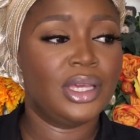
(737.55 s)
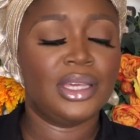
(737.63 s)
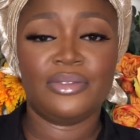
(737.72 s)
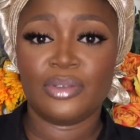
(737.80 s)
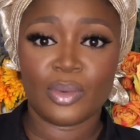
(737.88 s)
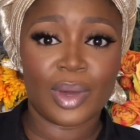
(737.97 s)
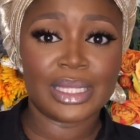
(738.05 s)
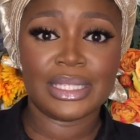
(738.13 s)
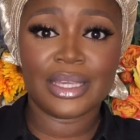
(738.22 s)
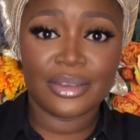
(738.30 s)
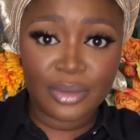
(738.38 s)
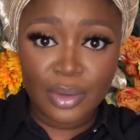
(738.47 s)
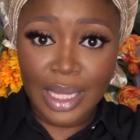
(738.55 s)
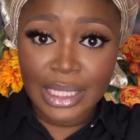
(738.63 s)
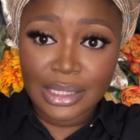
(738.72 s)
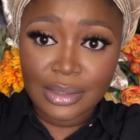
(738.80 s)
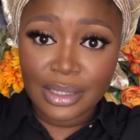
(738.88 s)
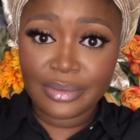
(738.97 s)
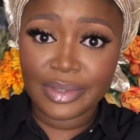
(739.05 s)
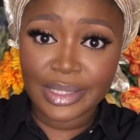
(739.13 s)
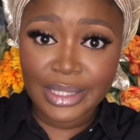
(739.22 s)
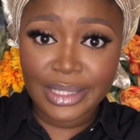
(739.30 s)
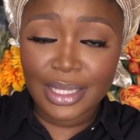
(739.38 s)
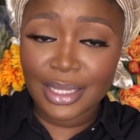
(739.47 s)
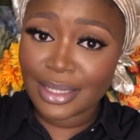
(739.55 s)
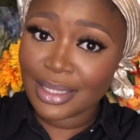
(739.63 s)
If you want to, if you can leave it